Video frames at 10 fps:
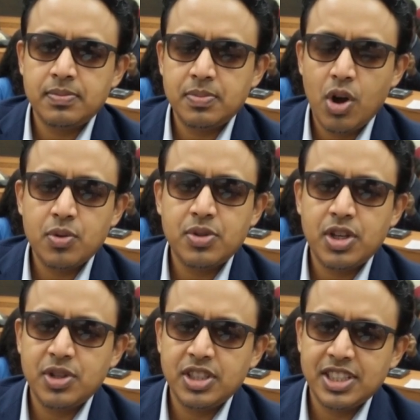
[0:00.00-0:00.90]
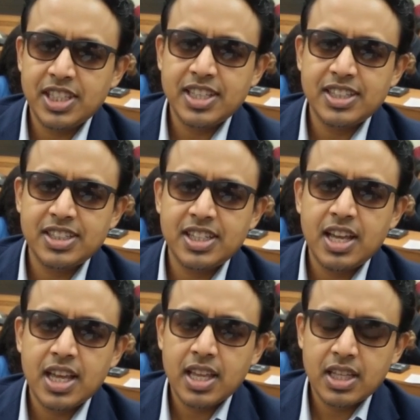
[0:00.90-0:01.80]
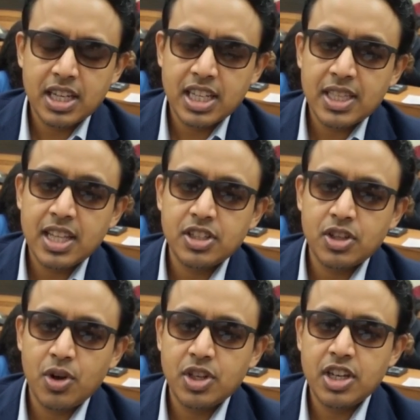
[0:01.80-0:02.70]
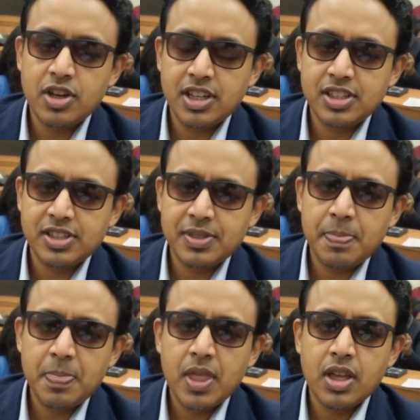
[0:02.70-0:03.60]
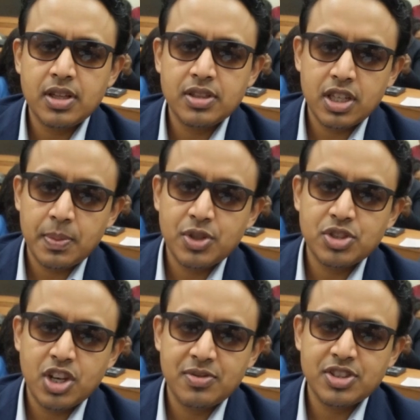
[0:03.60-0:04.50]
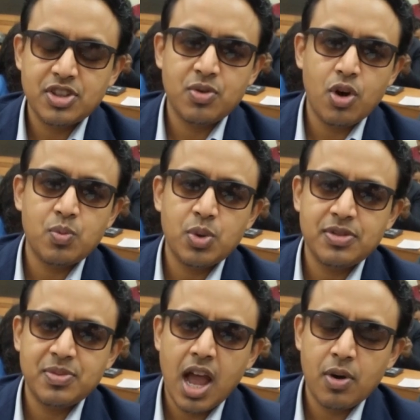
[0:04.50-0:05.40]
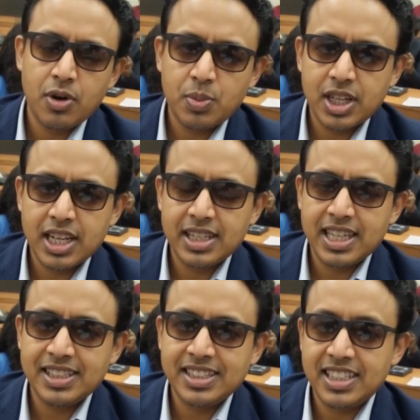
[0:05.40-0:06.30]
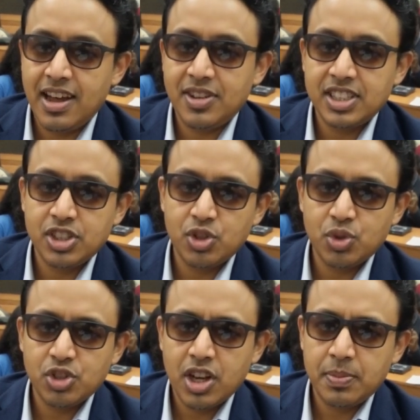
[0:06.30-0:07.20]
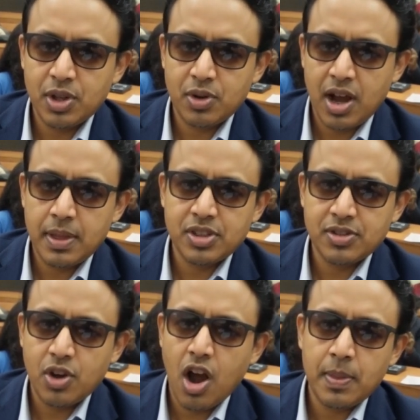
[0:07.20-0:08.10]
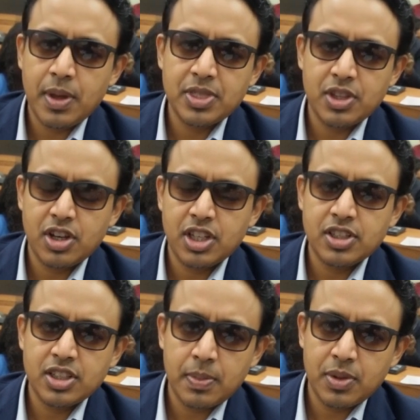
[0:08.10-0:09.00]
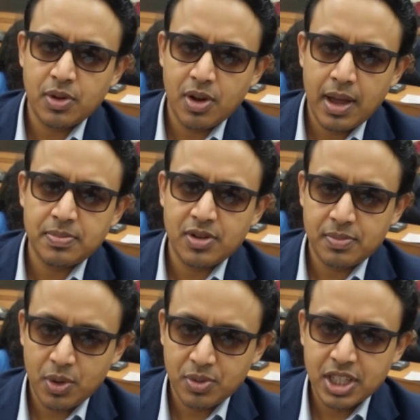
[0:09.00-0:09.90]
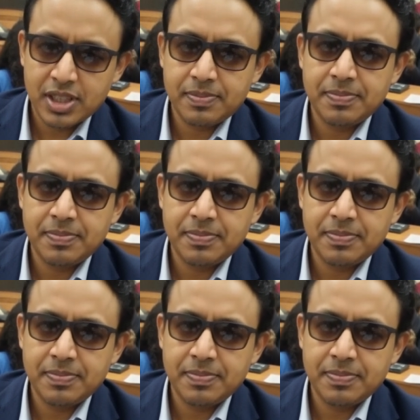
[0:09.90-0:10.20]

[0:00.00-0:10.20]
Hopefully you can see this. The key thing to note here is W servings of whole wheat flour will contain 72 W grams of carb and 13 W grams of protein,